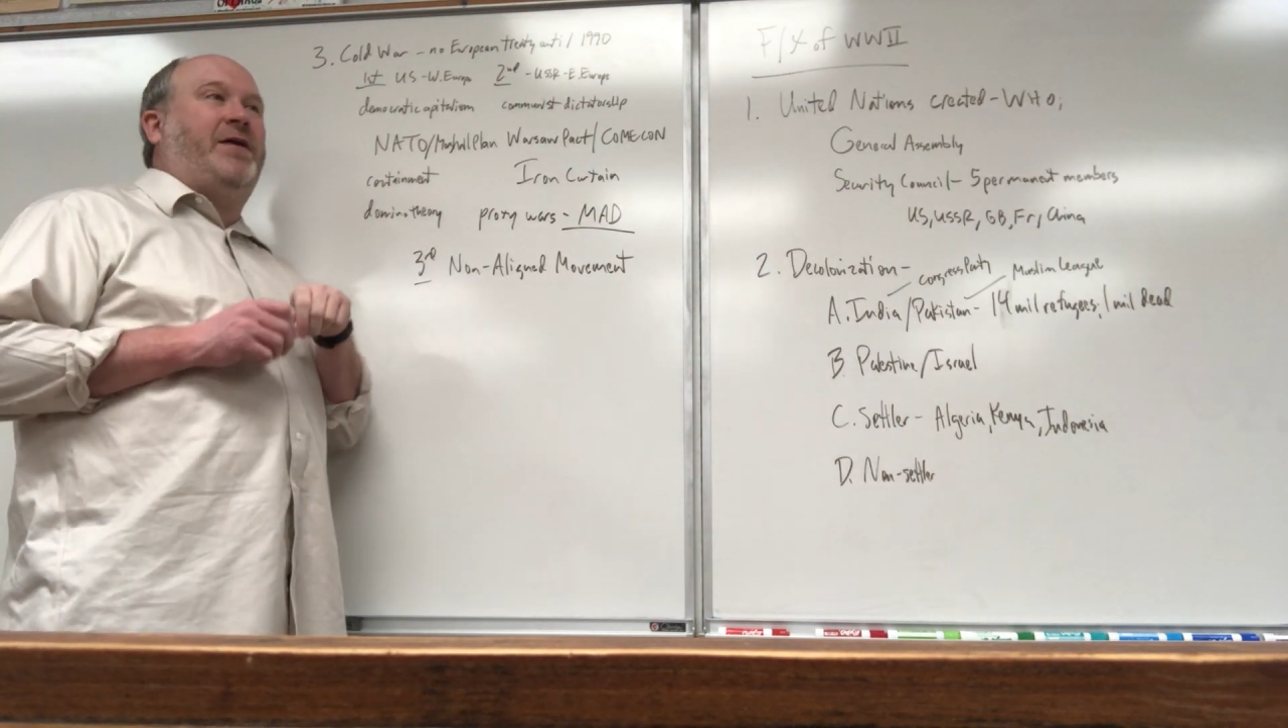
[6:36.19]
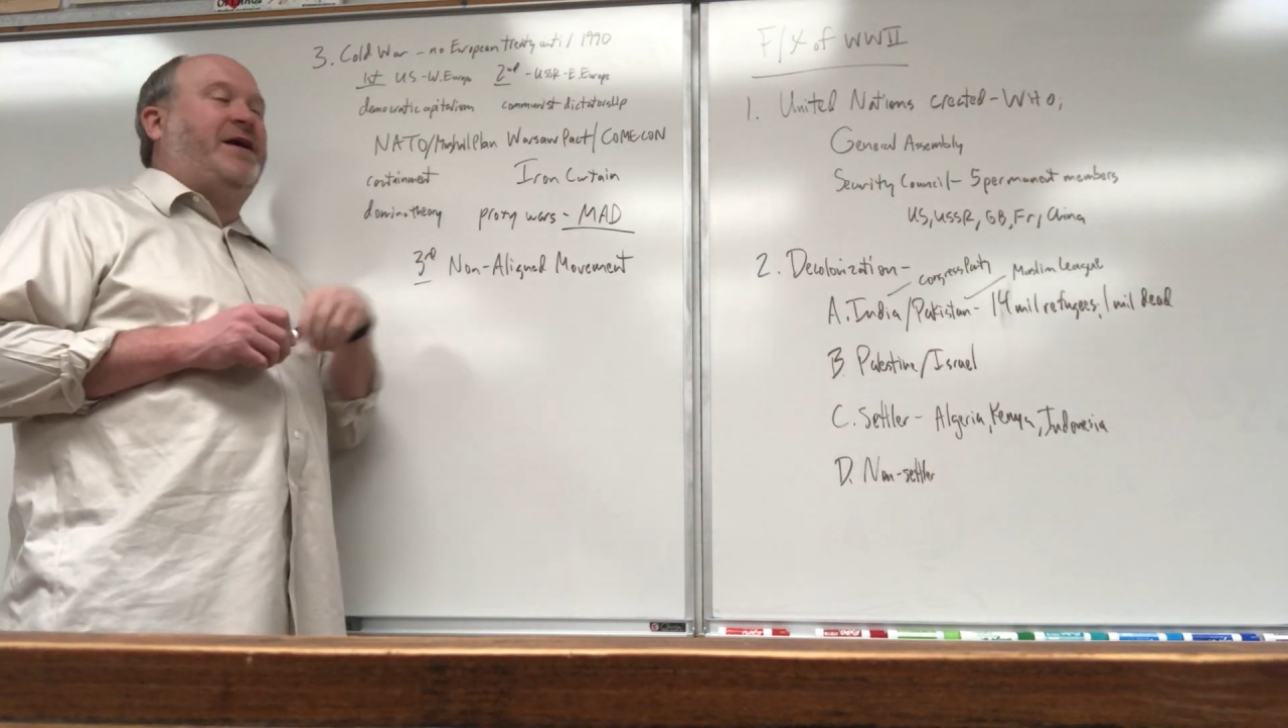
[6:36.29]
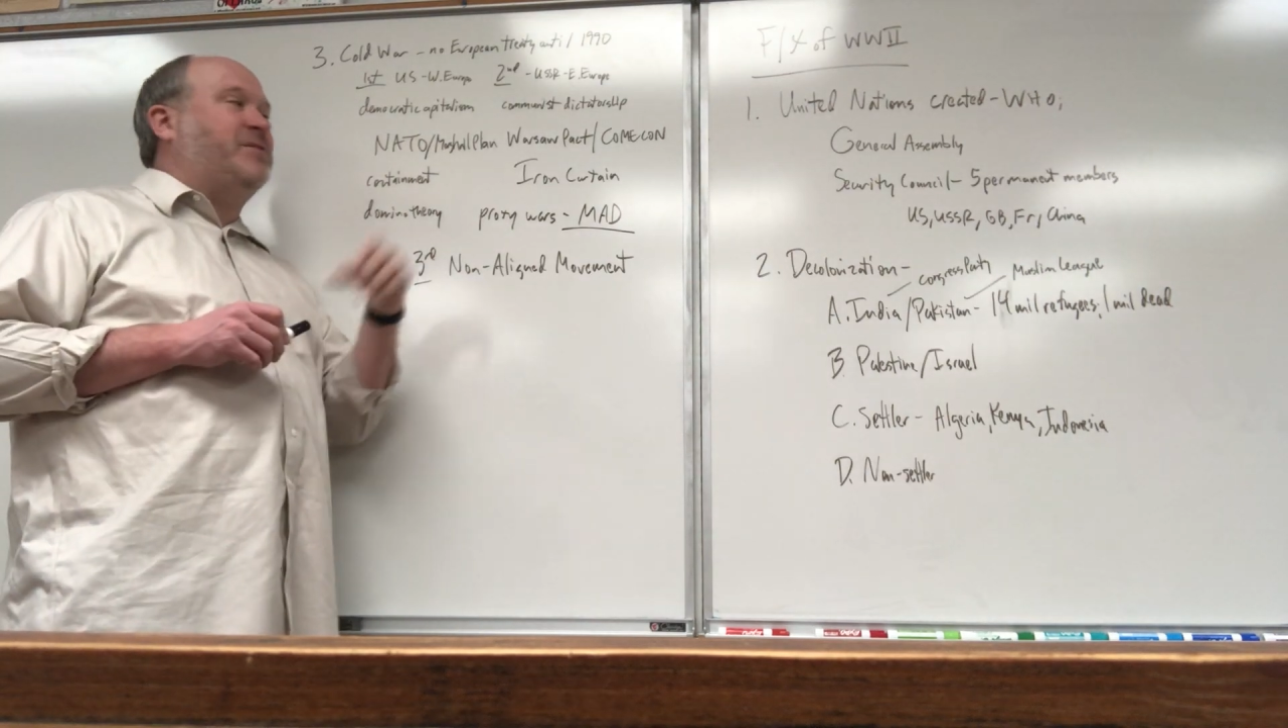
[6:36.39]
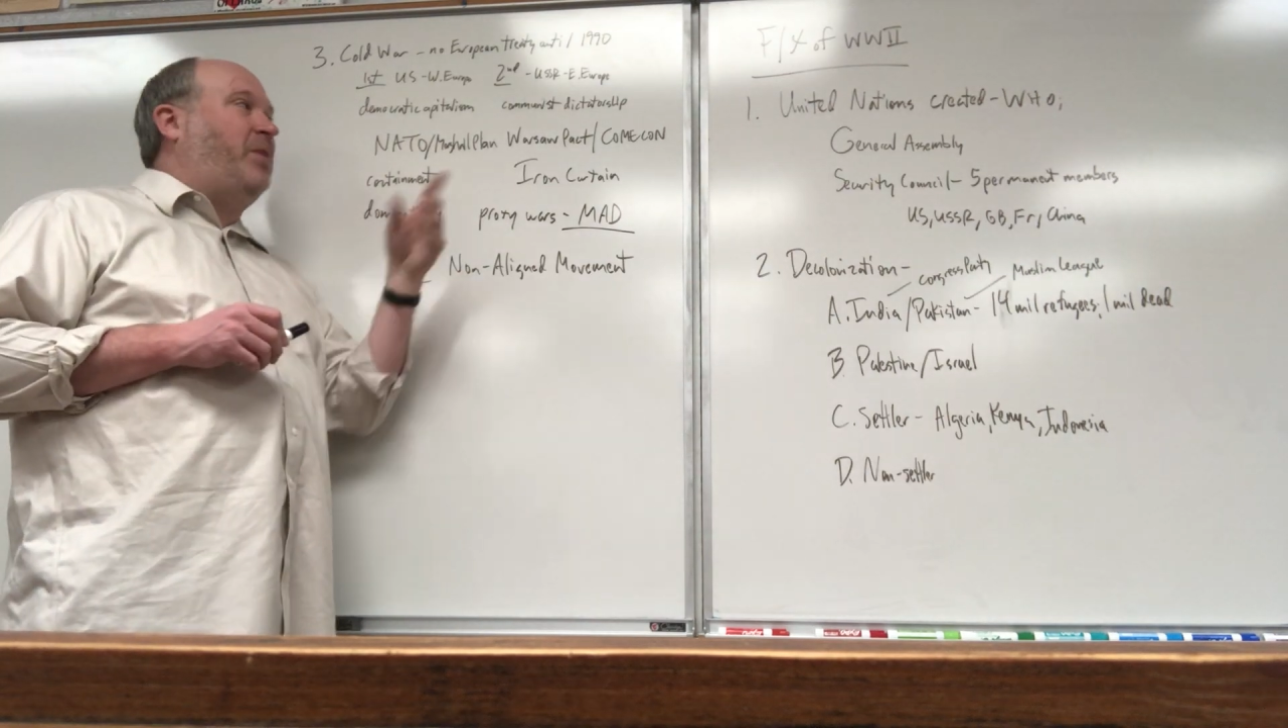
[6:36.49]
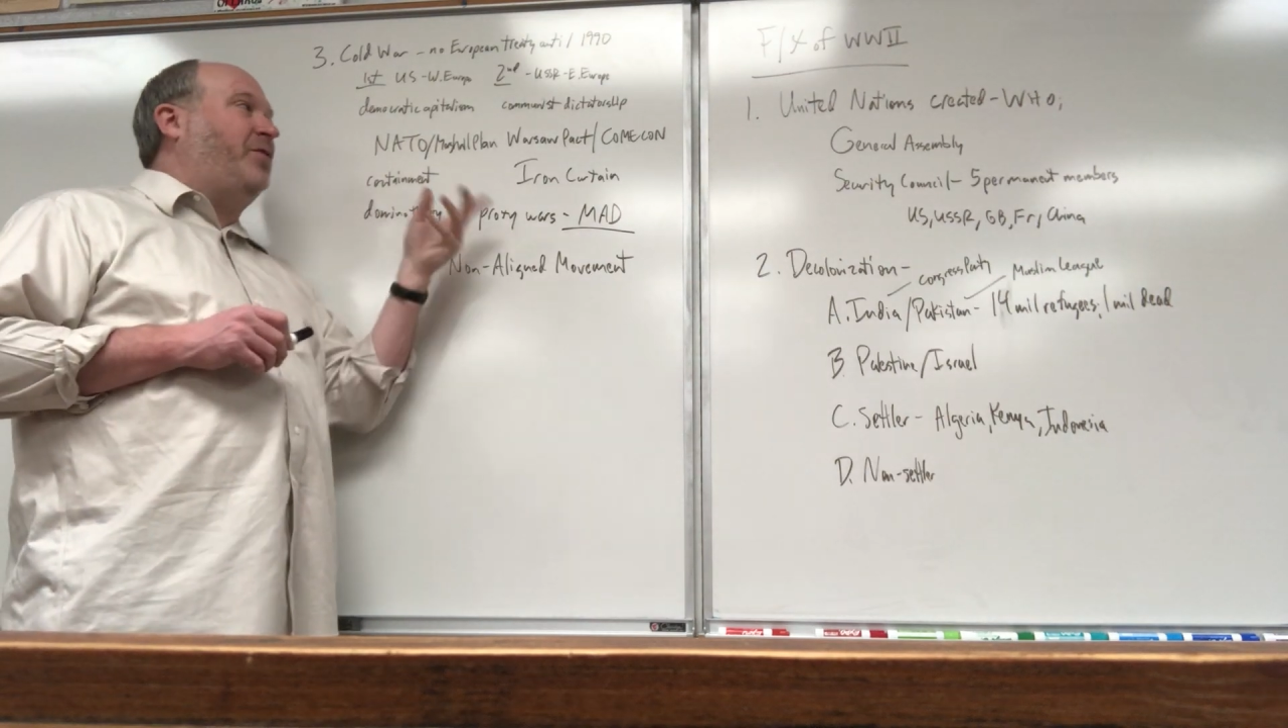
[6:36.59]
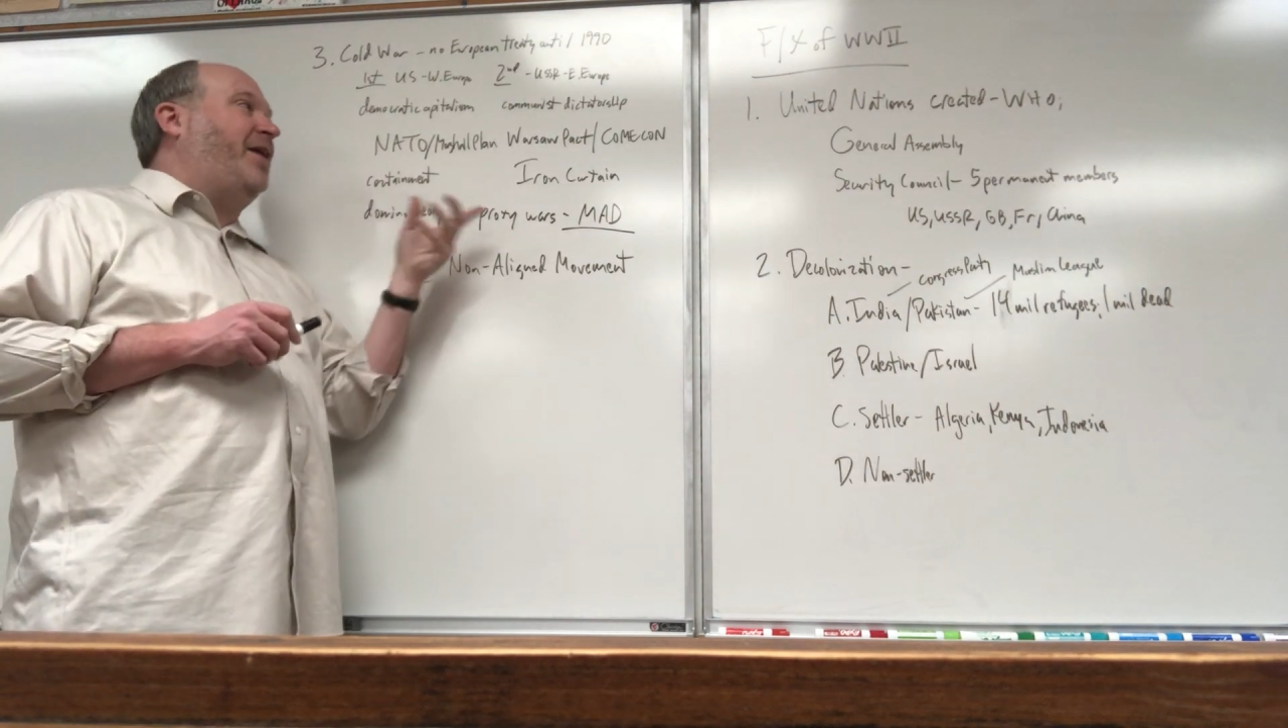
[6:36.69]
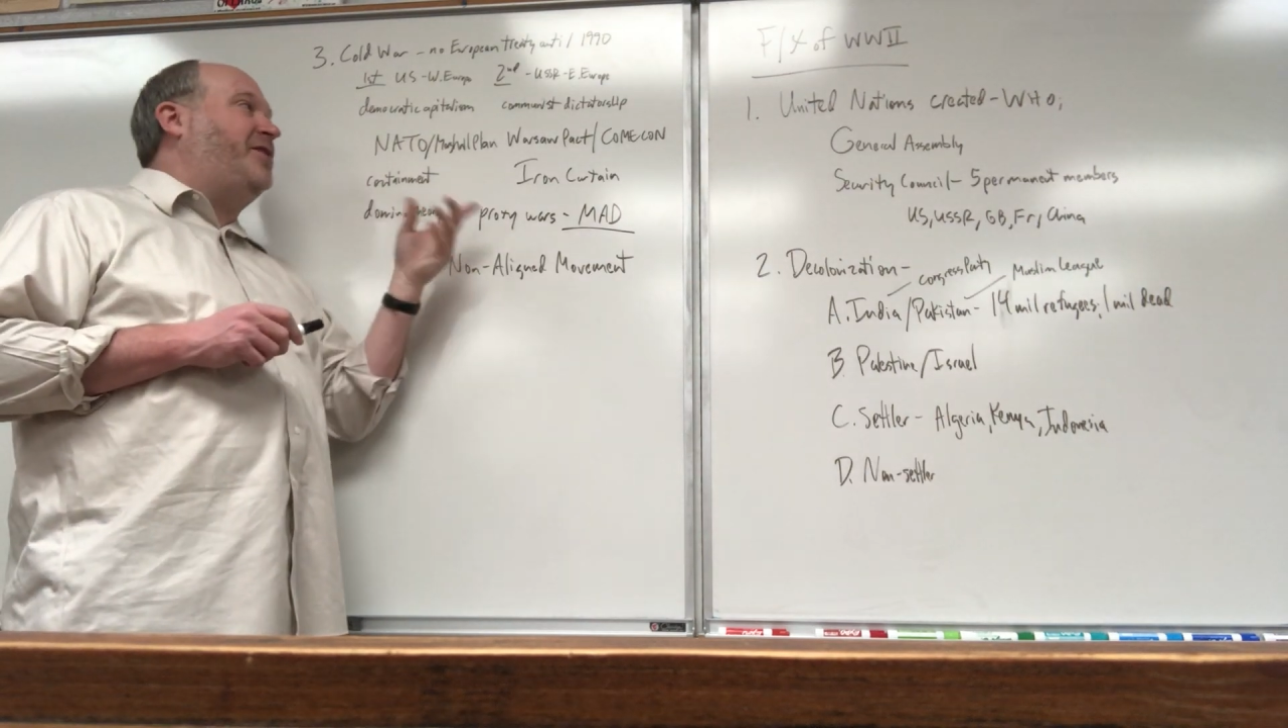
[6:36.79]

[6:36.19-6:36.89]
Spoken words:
because both